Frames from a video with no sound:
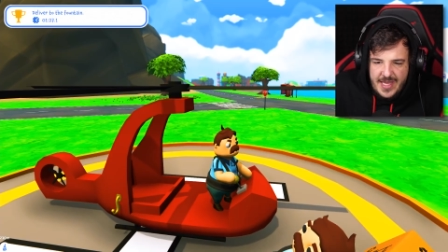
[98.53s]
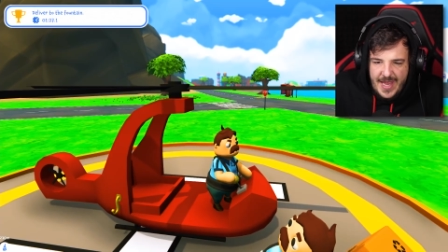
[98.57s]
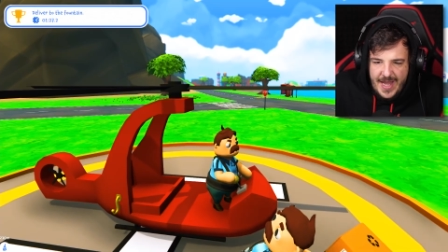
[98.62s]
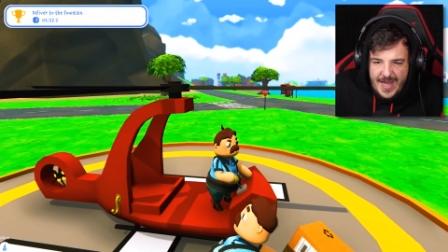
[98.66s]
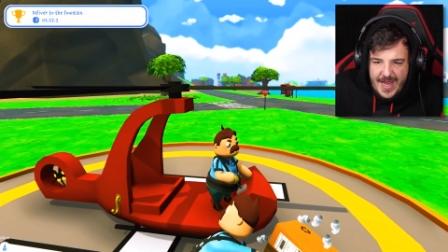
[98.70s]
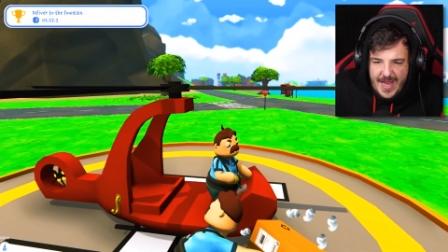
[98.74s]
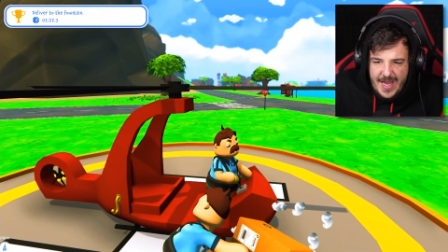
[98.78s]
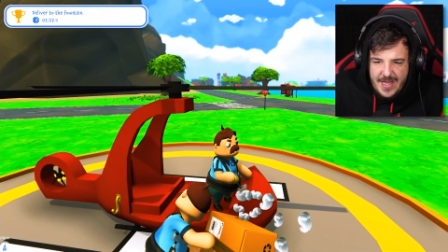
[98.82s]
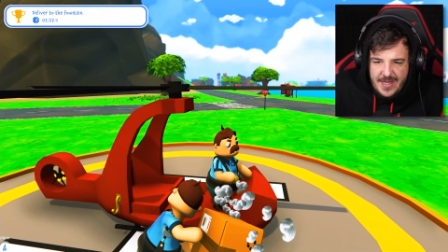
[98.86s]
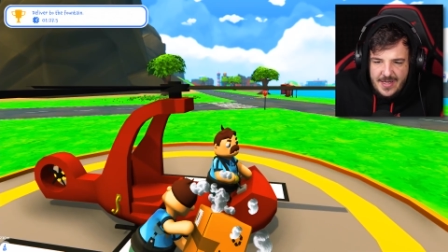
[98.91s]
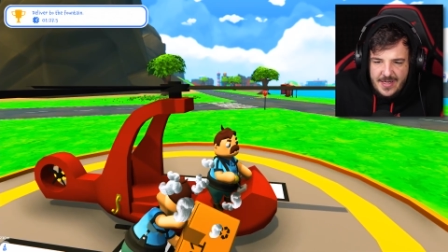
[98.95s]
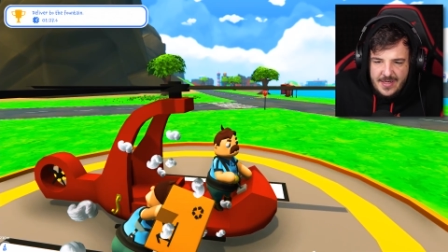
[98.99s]
Get
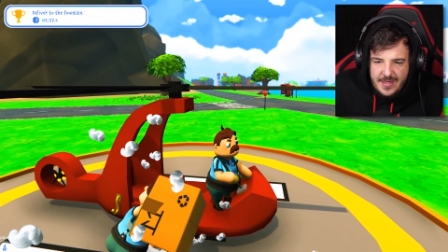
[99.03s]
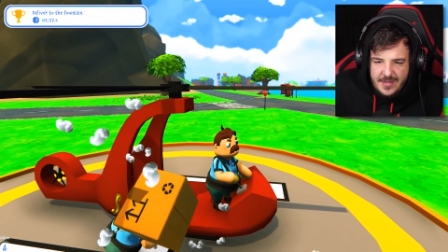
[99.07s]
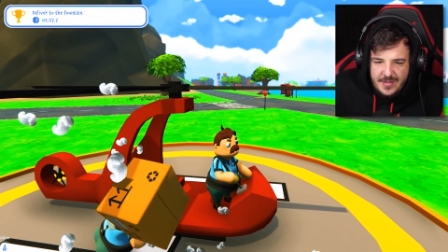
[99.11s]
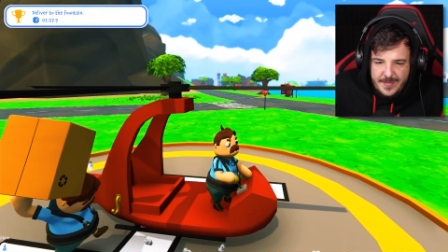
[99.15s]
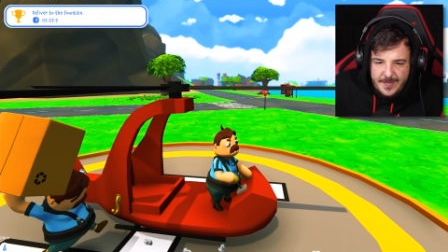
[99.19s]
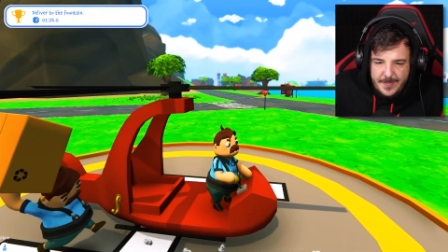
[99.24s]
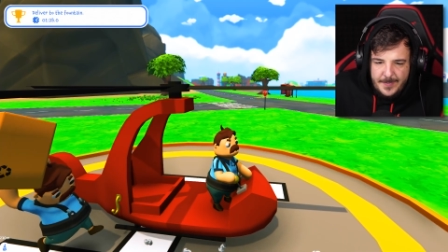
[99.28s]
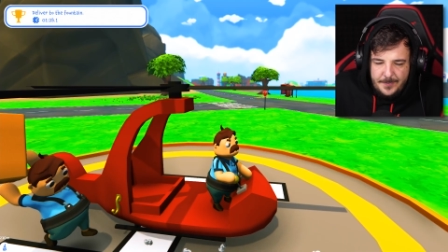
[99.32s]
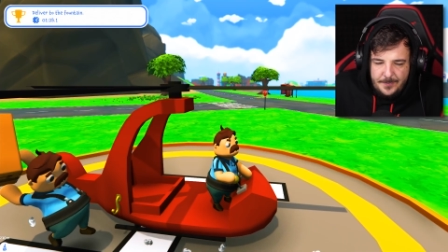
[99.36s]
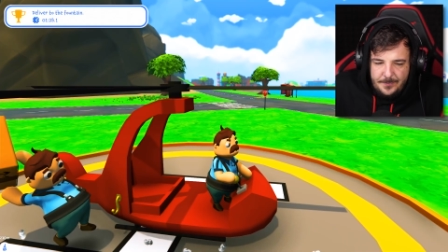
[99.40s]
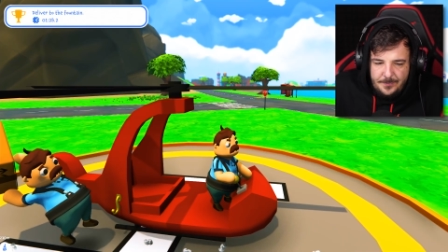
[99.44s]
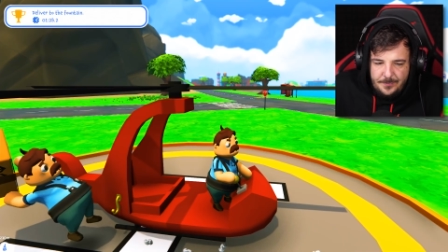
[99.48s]
in.
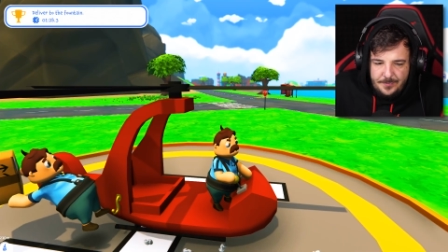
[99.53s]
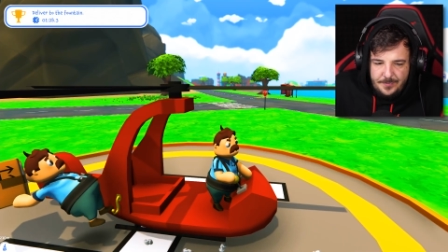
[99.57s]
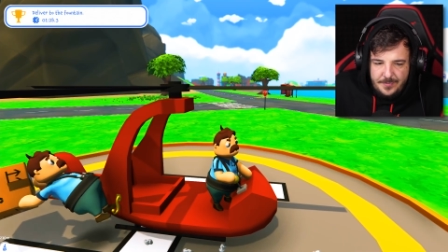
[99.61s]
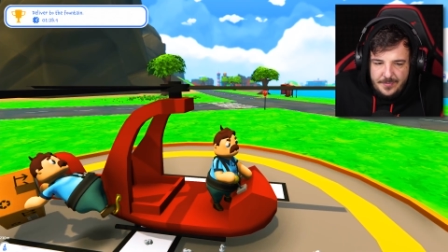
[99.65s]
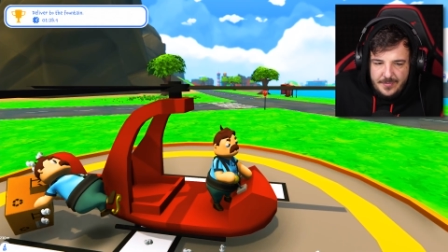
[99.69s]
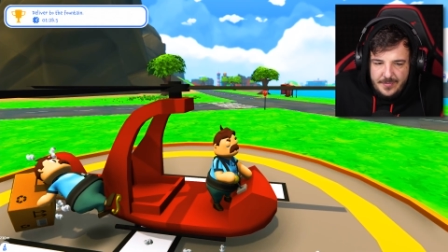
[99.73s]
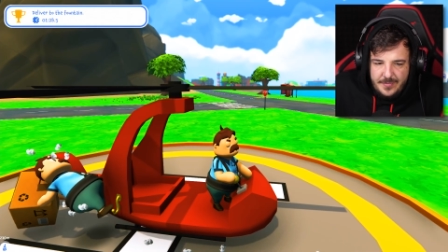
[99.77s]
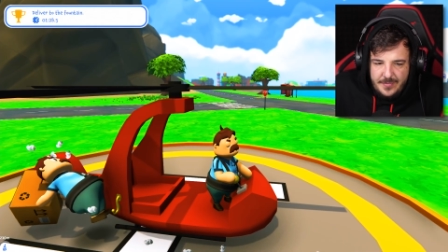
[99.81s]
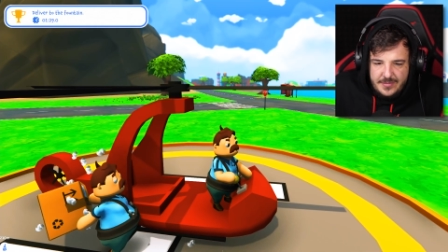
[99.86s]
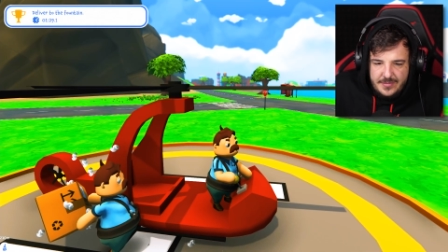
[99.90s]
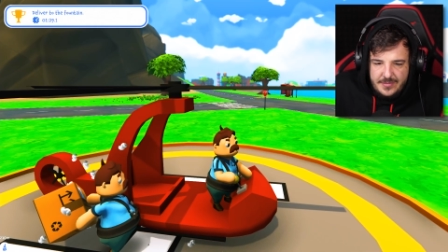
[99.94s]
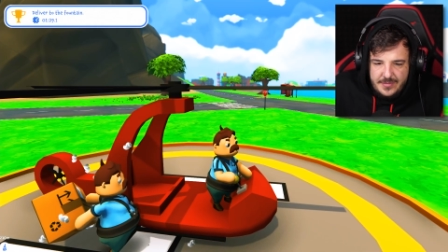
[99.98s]
Hold
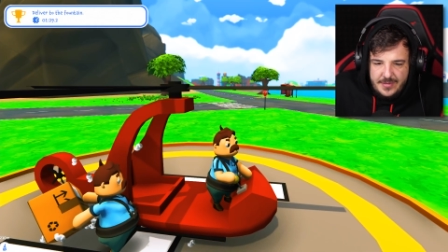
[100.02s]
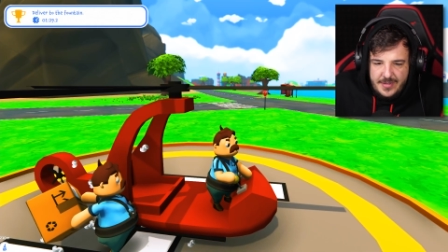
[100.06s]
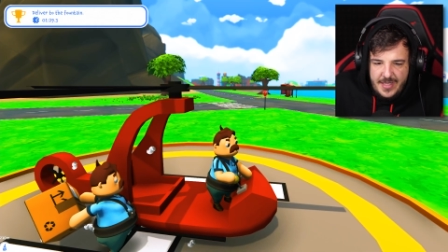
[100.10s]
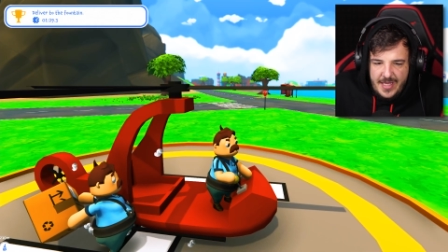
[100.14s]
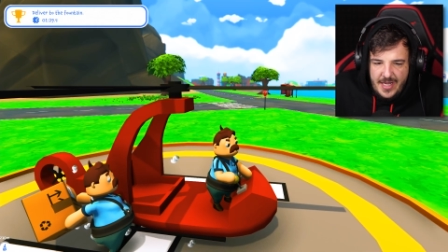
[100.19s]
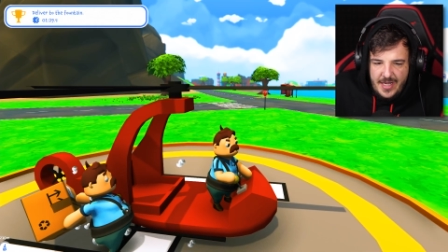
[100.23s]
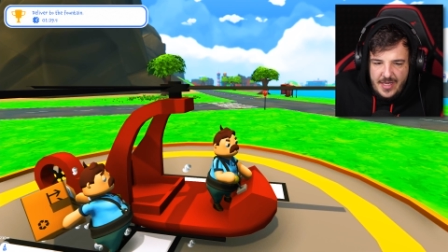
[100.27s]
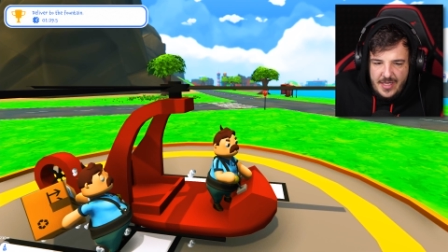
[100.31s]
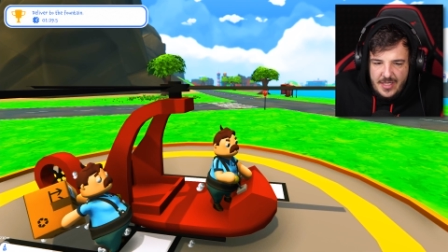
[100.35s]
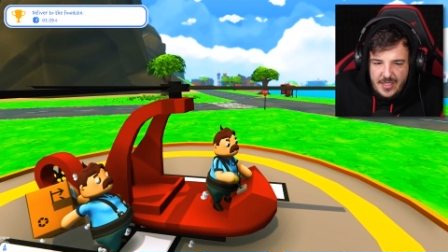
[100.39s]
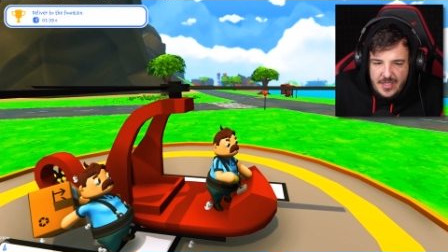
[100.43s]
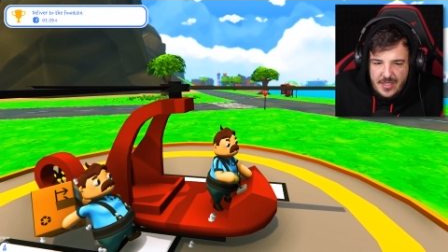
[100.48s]
on! I'm
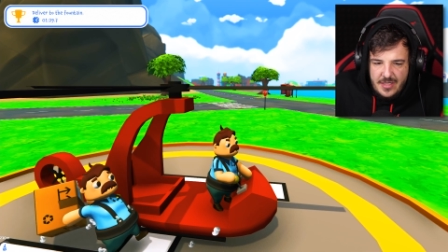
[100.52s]
trying.